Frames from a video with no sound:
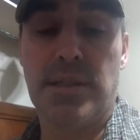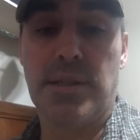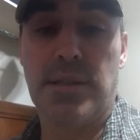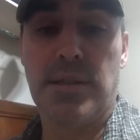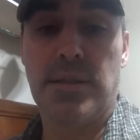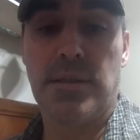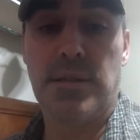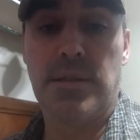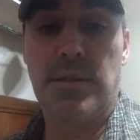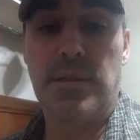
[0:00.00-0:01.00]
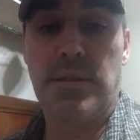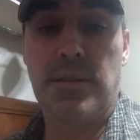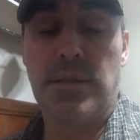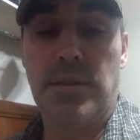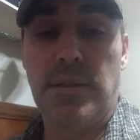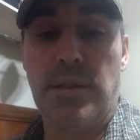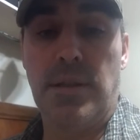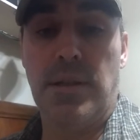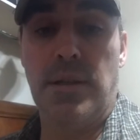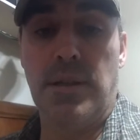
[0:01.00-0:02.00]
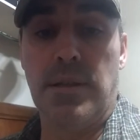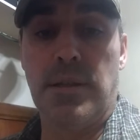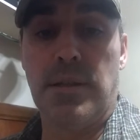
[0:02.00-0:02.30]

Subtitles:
[no speech]